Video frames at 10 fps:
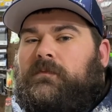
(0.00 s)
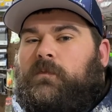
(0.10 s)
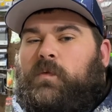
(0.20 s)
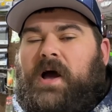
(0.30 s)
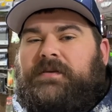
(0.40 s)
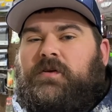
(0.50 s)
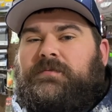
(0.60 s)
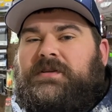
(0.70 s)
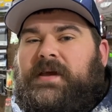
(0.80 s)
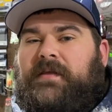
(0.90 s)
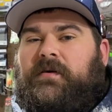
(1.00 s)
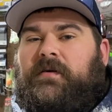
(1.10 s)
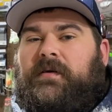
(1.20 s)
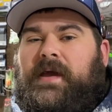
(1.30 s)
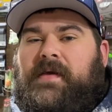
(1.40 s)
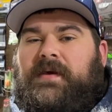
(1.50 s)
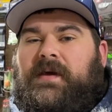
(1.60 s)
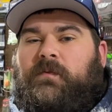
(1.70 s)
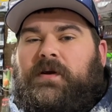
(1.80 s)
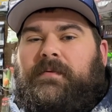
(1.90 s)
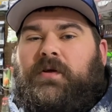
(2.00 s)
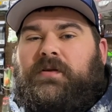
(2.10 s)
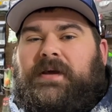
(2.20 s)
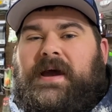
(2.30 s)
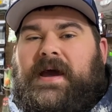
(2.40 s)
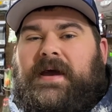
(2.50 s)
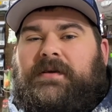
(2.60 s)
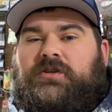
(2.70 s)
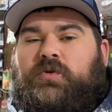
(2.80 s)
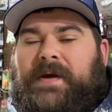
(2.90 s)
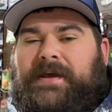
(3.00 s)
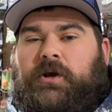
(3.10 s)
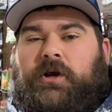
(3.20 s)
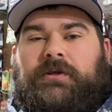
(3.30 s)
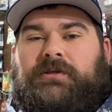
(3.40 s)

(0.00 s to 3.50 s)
rod tubes together, and then we're gonna be building a kayak trailer.